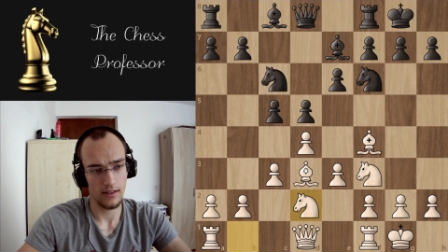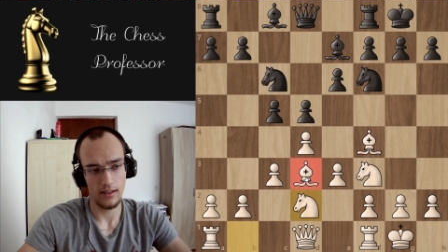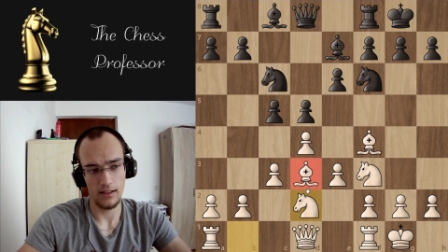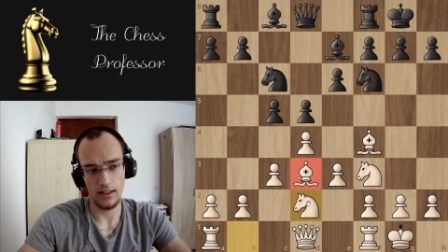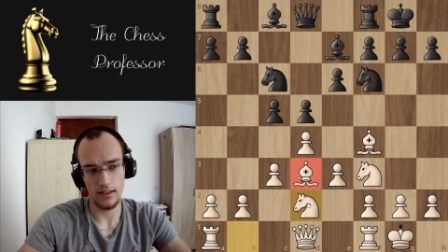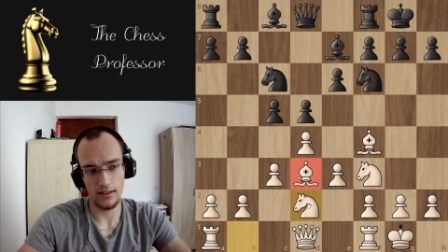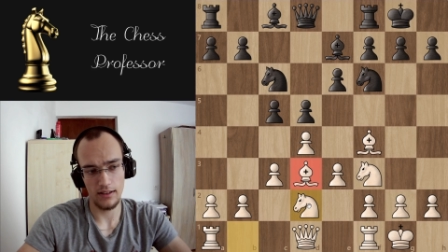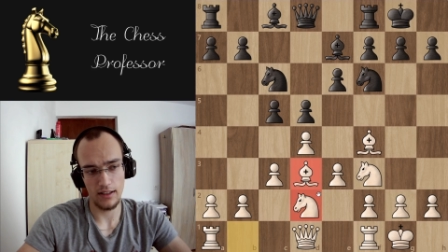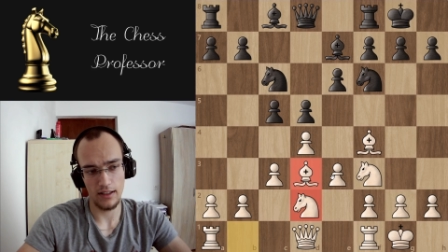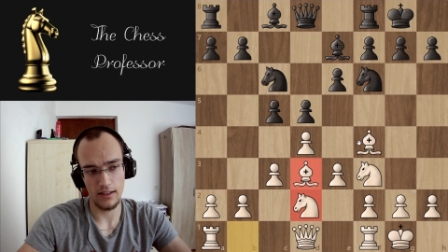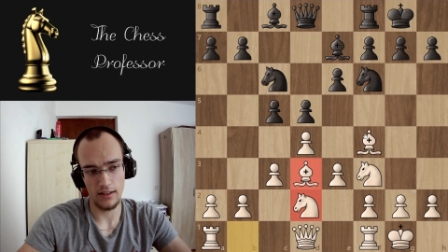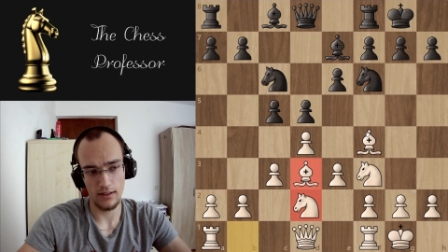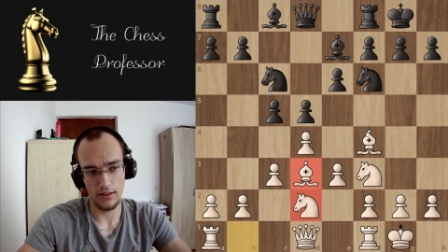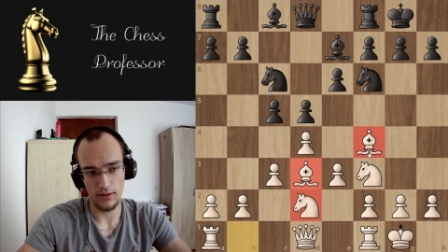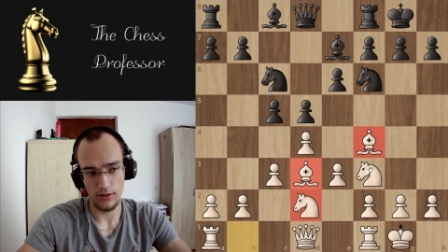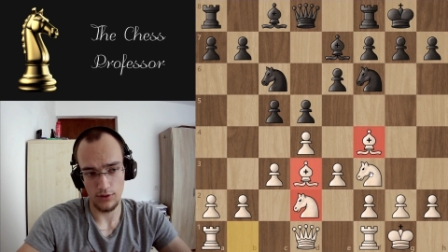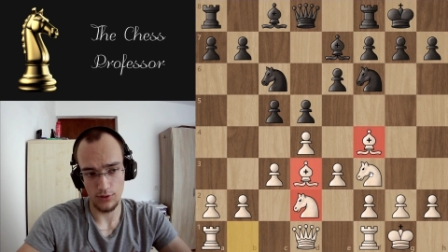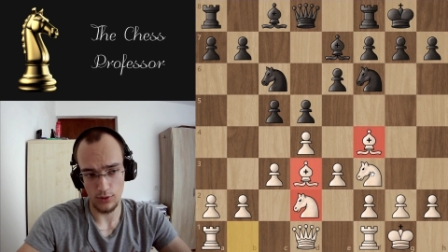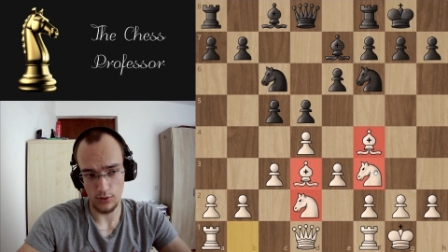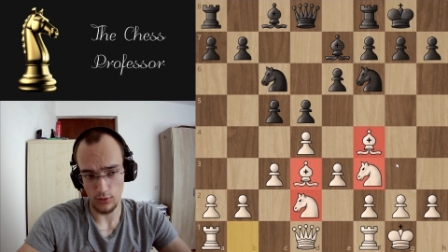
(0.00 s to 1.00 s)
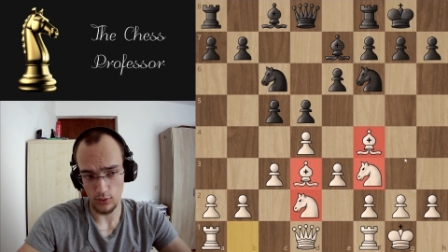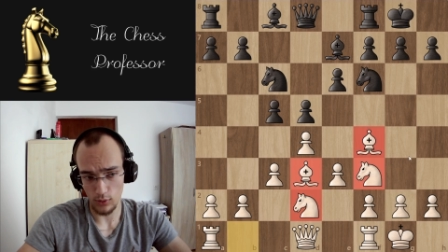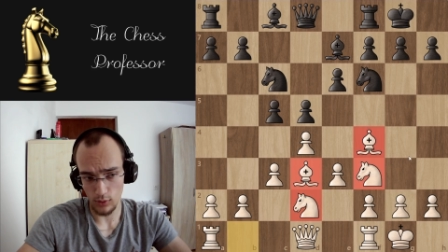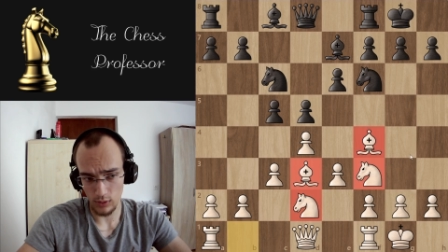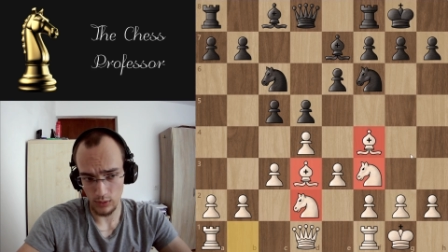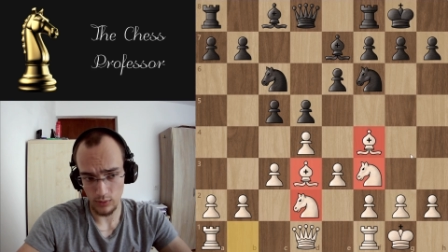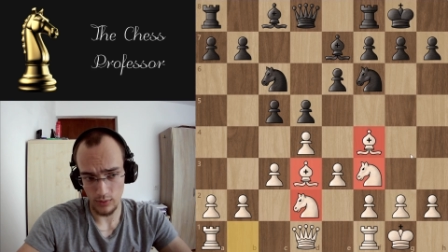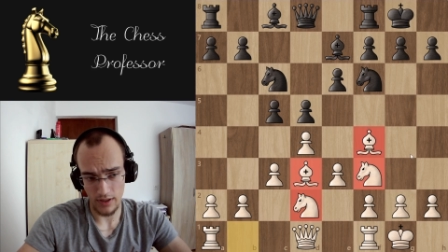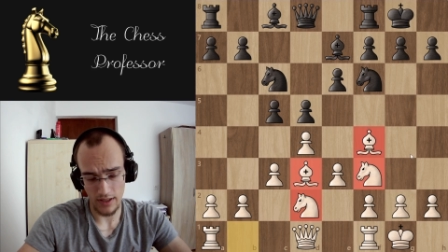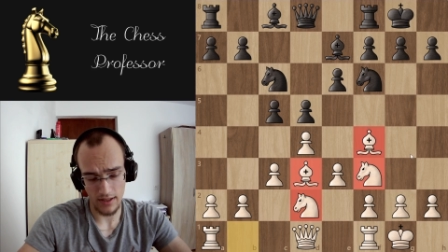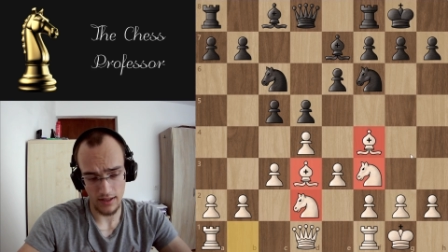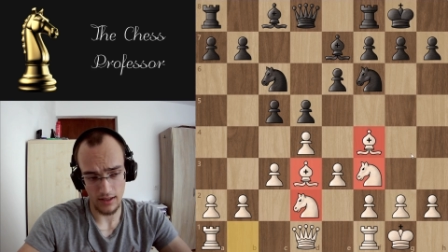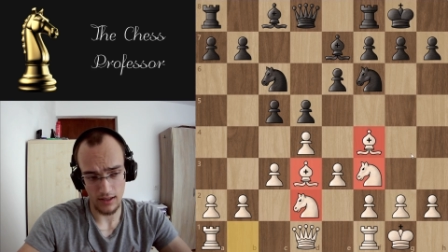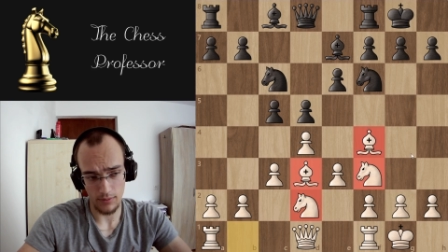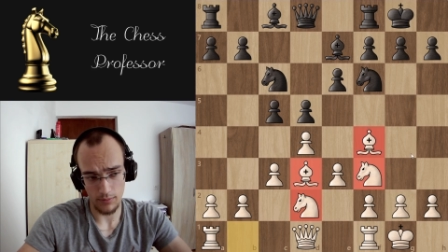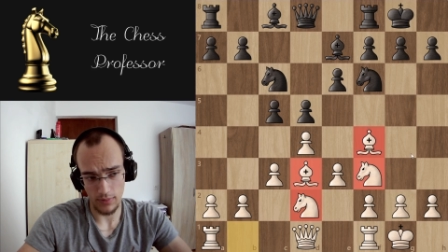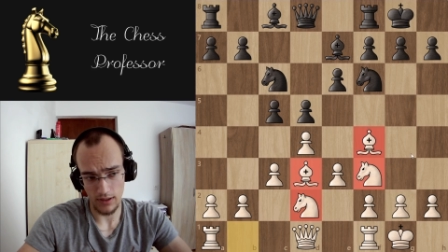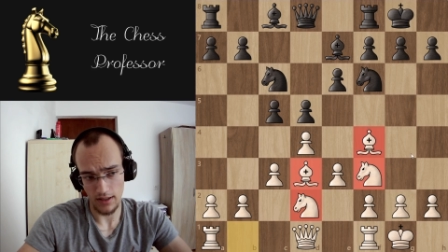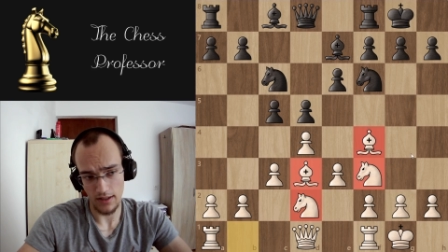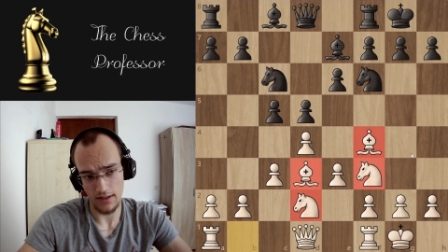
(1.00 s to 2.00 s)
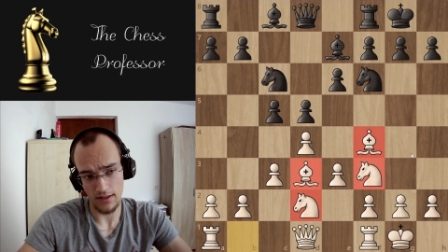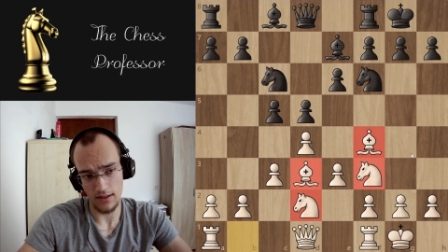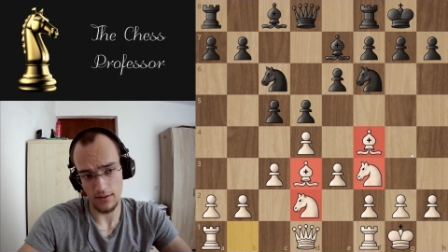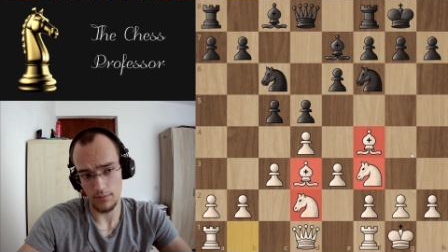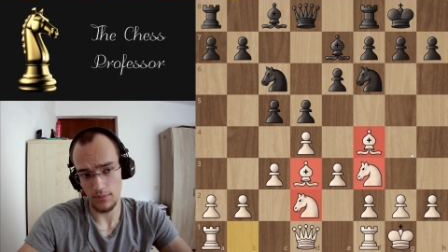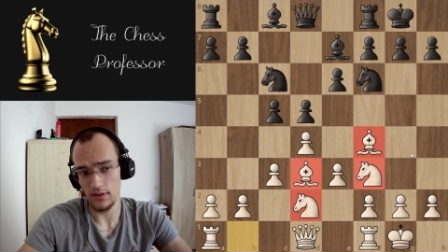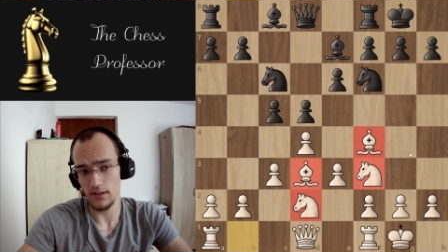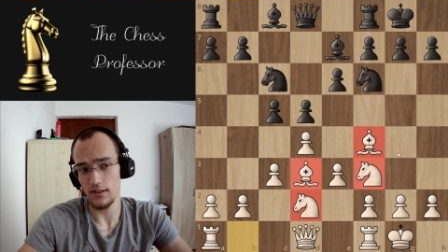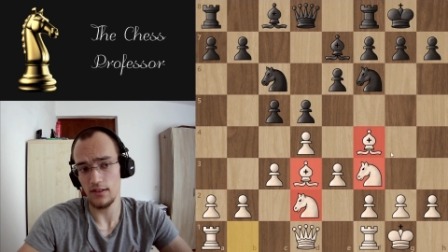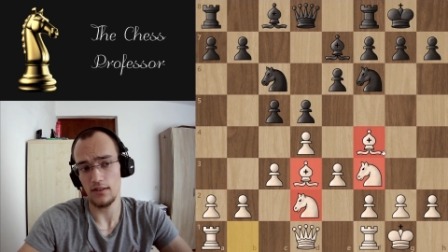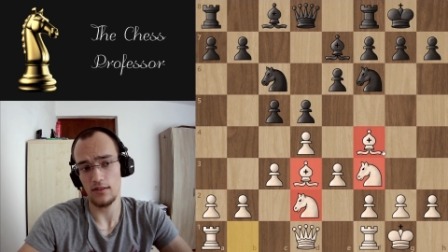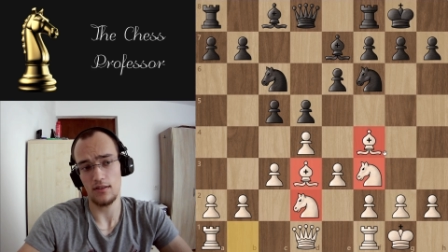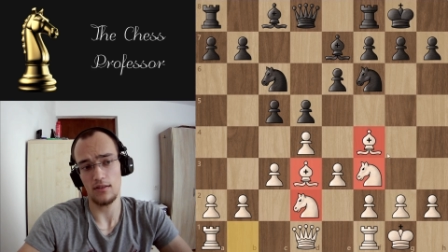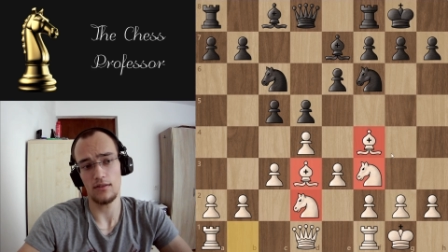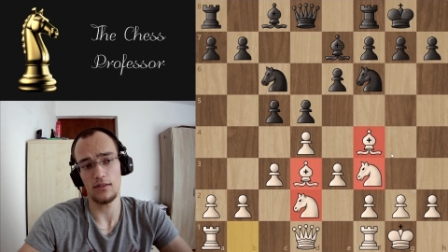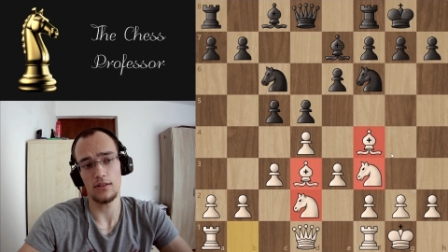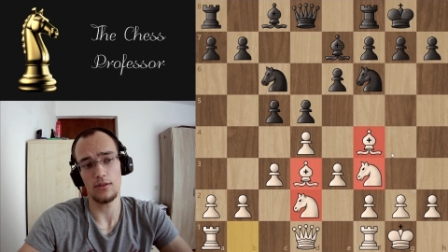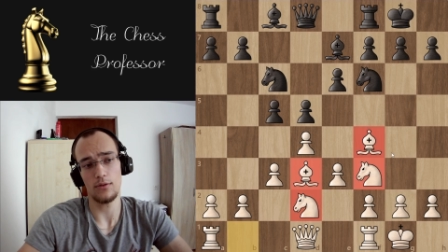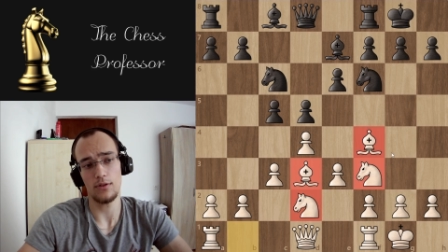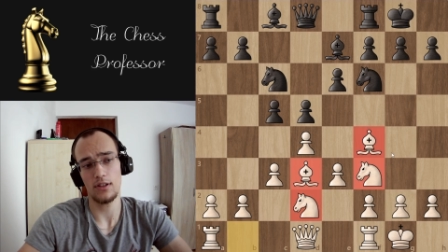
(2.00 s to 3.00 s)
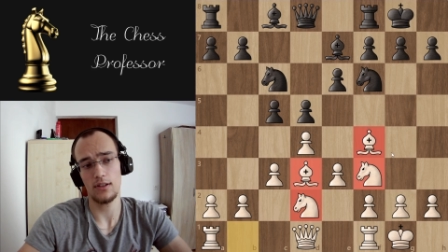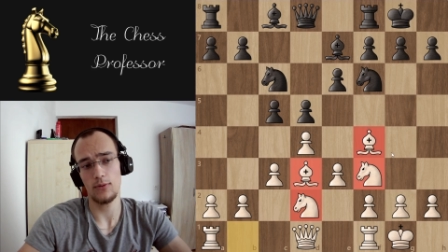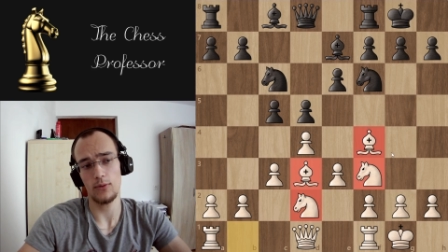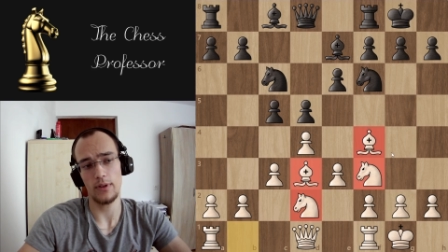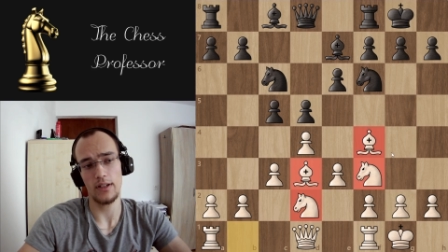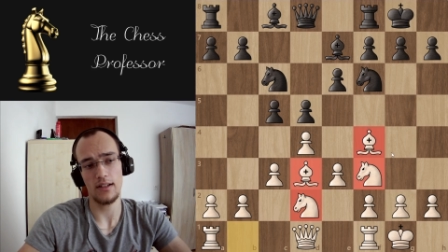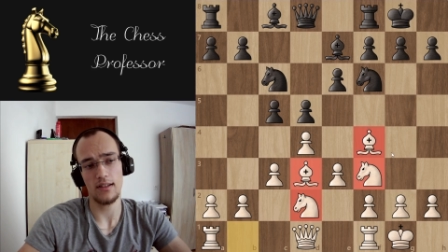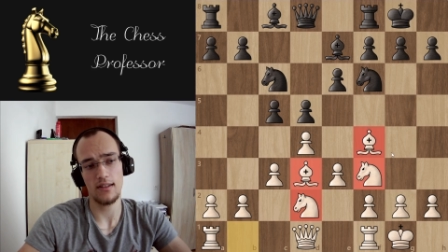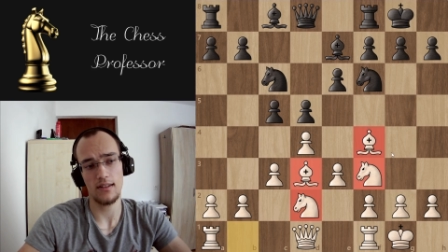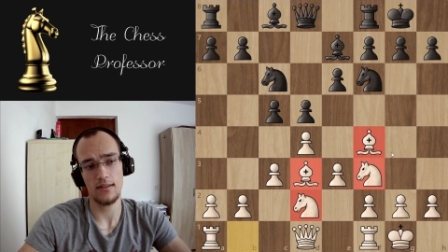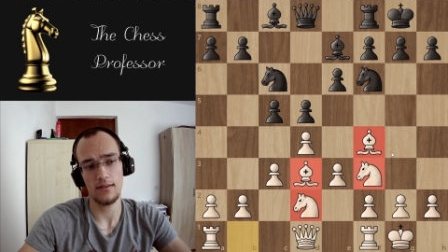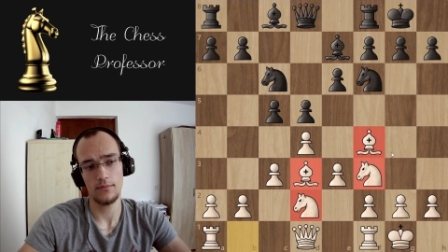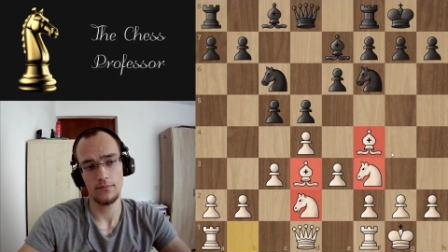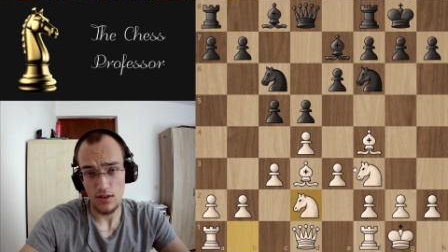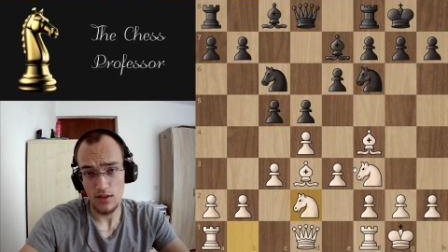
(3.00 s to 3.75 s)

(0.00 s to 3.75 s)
and then you're always gonna place the pieces on those squares.